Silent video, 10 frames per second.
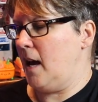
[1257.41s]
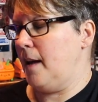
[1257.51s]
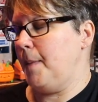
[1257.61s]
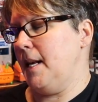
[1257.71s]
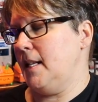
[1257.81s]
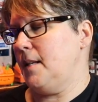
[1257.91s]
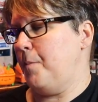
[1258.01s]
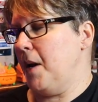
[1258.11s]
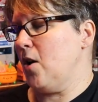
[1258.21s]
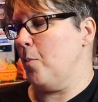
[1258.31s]
I mean, it's a
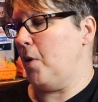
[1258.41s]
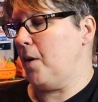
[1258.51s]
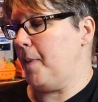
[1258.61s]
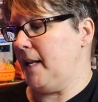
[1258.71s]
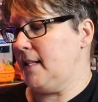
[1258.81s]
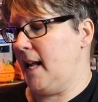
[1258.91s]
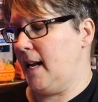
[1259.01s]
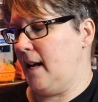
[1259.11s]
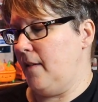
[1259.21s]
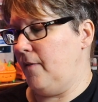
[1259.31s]
bigger book, but it's
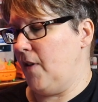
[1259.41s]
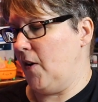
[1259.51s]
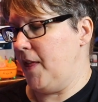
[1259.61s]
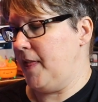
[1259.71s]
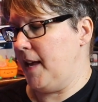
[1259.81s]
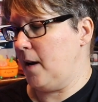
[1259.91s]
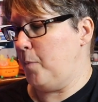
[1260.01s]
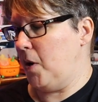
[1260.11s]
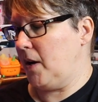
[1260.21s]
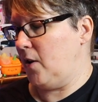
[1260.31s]
not a very thick
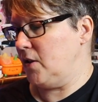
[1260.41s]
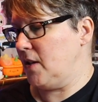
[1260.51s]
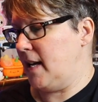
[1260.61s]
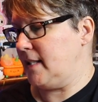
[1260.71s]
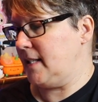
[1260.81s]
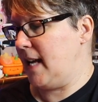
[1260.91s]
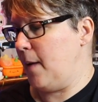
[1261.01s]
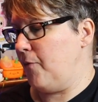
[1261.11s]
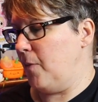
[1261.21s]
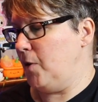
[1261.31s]
book. It also has
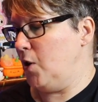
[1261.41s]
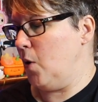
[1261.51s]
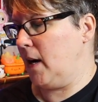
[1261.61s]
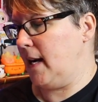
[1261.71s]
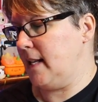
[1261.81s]
Escape from New York.